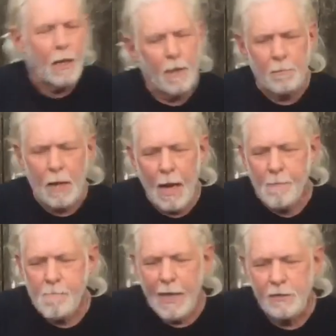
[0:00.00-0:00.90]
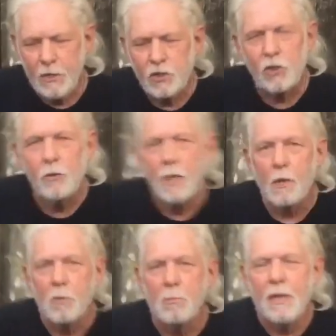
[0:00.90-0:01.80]
I made this so that
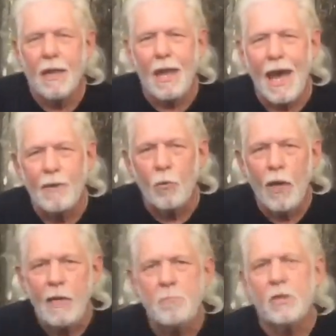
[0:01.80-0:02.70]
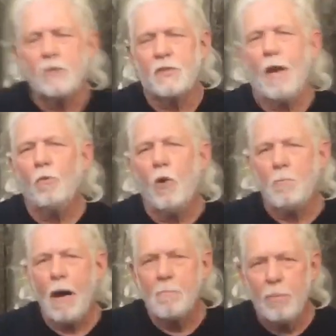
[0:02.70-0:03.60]
it would be lightweight because I
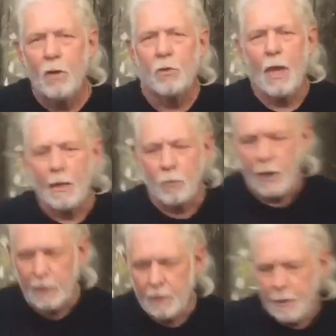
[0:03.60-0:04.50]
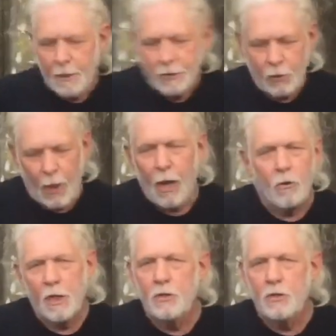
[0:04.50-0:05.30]
want my boat lightweight. So I only